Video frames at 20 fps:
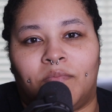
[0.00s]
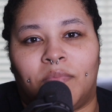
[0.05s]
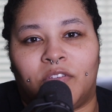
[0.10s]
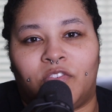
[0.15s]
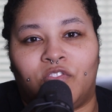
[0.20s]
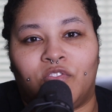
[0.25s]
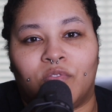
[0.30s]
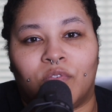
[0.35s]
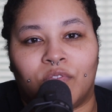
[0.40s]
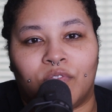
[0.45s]

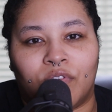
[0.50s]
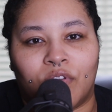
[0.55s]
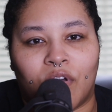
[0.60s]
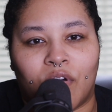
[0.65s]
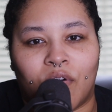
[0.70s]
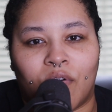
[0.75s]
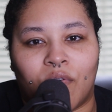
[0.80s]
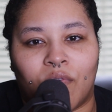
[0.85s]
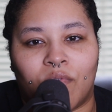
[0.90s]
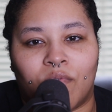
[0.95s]
But you'll
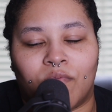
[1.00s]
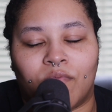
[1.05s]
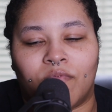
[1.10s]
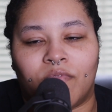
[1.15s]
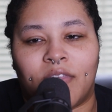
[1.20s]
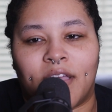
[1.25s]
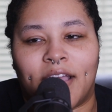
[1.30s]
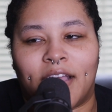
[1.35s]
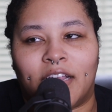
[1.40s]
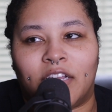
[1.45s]
know
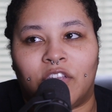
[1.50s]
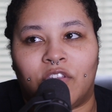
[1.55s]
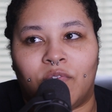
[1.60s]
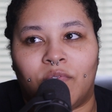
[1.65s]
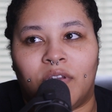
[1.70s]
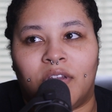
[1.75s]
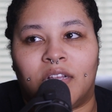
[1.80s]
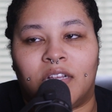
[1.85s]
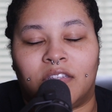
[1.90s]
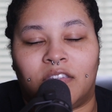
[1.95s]
that you
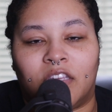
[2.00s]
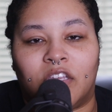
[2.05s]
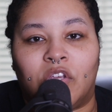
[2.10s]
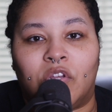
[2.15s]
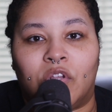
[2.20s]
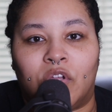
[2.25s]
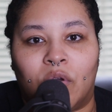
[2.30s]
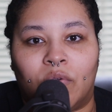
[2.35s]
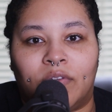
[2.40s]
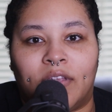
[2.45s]
need to continue
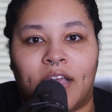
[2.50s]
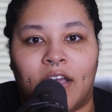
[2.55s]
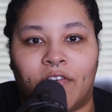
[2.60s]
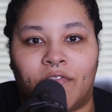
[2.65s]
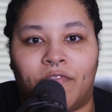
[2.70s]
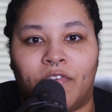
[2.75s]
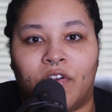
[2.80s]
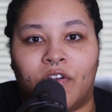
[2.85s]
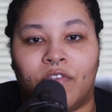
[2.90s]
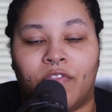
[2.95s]
to go down
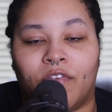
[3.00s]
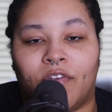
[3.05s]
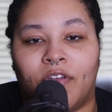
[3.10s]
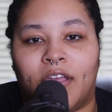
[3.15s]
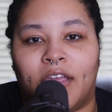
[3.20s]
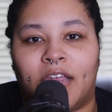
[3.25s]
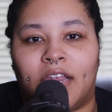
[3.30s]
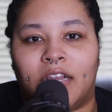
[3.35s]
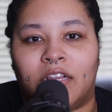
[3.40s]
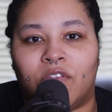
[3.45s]
further
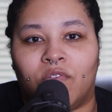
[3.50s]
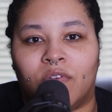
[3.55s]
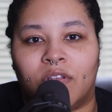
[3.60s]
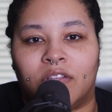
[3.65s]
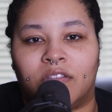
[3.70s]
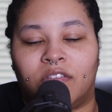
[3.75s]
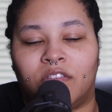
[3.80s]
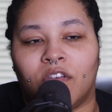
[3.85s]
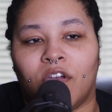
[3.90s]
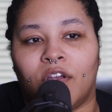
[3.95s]
and you
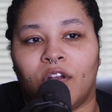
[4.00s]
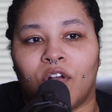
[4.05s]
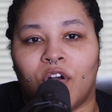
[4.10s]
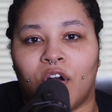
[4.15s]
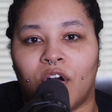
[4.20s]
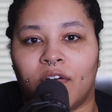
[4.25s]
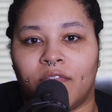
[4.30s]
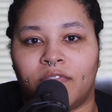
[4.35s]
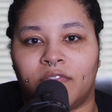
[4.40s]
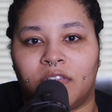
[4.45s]
can start
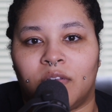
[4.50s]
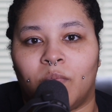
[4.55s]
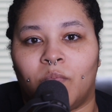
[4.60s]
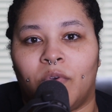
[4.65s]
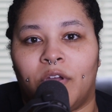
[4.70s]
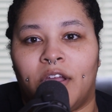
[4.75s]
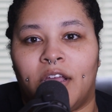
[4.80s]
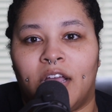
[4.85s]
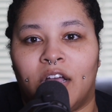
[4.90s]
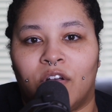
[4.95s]
off
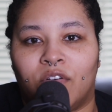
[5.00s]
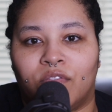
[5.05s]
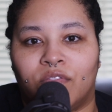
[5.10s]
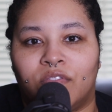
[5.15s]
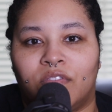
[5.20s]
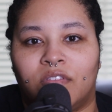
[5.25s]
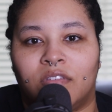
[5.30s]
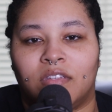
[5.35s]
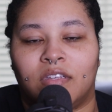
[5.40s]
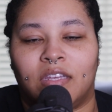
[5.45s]
somewhere
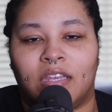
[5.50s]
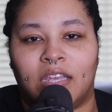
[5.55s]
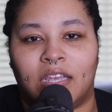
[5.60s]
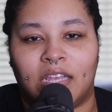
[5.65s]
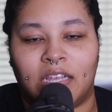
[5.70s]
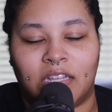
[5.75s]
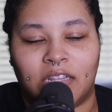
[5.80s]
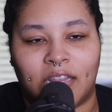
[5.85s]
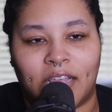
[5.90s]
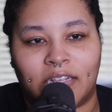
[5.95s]
else,
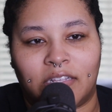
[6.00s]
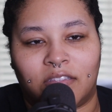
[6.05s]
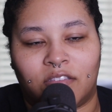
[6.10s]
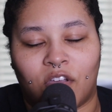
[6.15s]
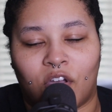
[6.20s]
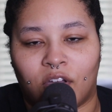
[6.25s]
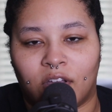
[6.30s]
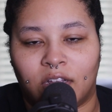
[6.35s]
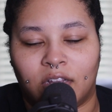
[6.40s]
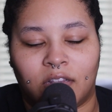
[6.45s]
like
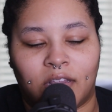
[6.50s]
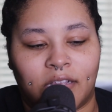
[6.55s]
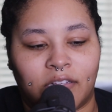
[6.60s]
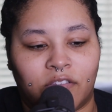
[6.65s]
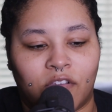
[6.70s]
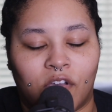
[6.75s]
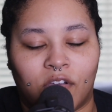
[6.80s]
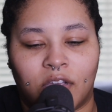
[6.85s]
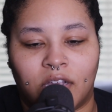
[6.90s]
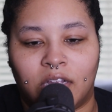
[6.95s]
talking
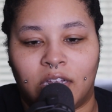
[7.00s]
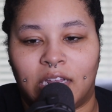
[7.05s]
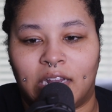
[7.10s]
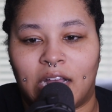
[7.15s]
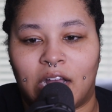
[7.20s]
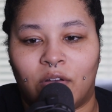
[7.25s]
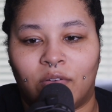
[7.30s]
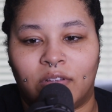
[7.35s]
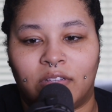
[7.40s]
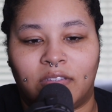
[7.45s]
it
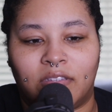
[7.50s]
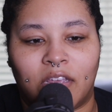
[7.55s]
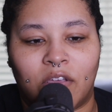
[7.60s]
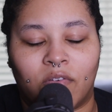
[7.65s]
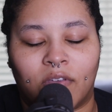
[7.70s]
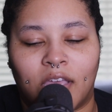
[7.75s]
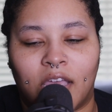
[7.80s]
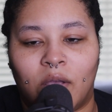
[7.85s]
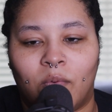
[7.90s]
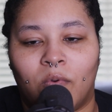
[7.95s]
out and say,
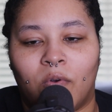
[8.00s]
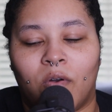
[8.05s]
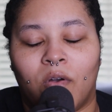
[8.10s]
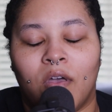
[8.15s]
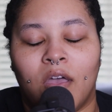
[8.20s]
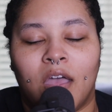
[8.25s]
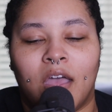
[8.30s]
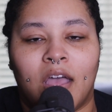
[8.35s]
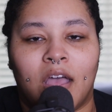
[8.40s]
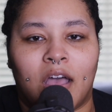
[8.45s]
okay, well,
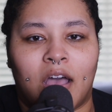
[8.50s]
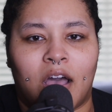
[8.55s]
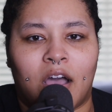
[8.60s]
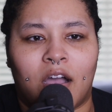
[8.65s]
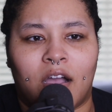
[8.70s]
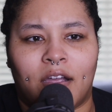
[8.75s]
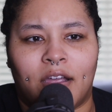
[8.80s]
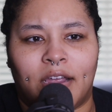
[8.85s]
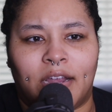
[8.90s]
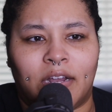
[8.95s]

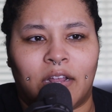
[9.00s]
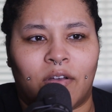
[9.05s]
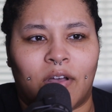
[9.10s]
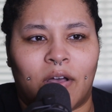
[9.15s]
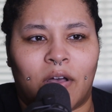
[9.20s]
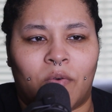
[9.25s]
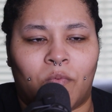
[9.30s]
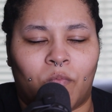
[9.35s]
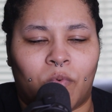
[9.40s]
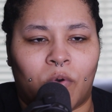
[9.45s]
all right,
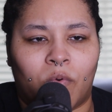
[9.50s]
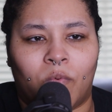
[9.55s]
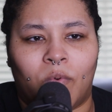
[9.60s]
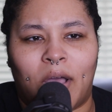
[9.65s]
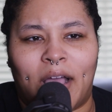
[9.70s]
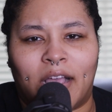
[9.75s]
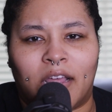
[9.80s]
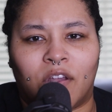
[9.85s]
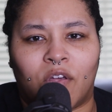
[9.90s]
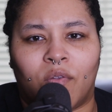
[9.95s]
well,
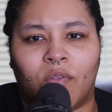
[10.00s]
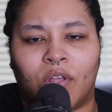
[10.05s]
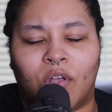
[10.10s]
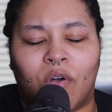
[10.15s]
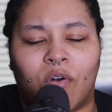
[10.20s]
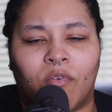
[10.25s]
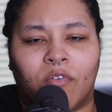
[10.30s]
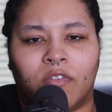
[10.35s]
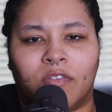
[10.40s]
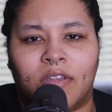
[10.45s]
I can only
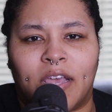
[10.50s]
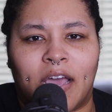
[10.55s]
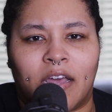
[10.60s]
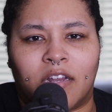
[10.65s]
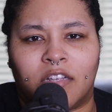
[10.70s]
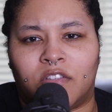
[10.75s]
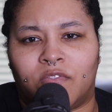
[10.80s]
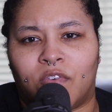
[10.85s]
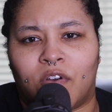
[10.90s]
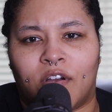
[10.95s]
go down
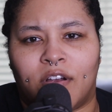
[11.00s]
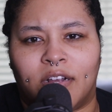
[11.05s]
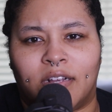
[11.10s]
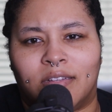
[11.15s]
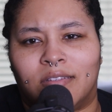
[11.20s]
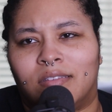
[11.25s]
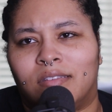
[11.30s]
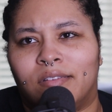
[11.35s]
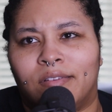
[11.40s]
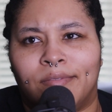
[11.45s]
as far
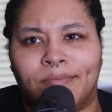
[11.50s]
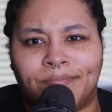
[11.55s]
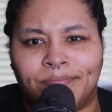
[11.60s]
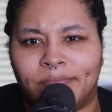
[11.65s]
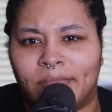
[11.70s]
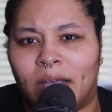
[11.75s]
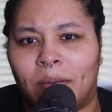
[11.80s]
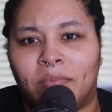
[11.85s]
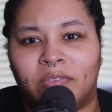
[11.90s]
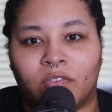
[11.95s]
as,
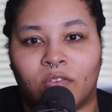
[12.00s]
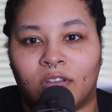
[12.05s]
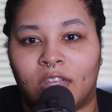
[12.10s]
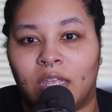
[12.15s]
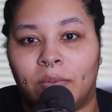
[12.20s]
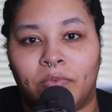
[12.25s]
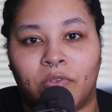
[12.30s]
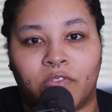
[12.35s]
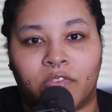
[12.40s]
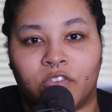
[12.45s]
I'm just gonna
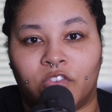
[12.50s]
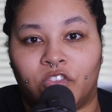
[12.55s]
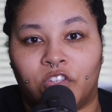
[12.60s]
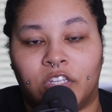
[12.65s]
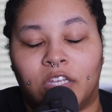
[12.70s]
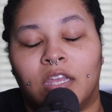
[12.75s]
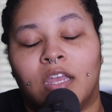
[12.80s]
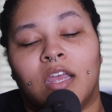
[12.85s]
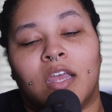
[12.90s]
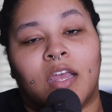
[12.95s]
keep using
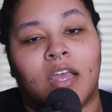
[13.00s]
G.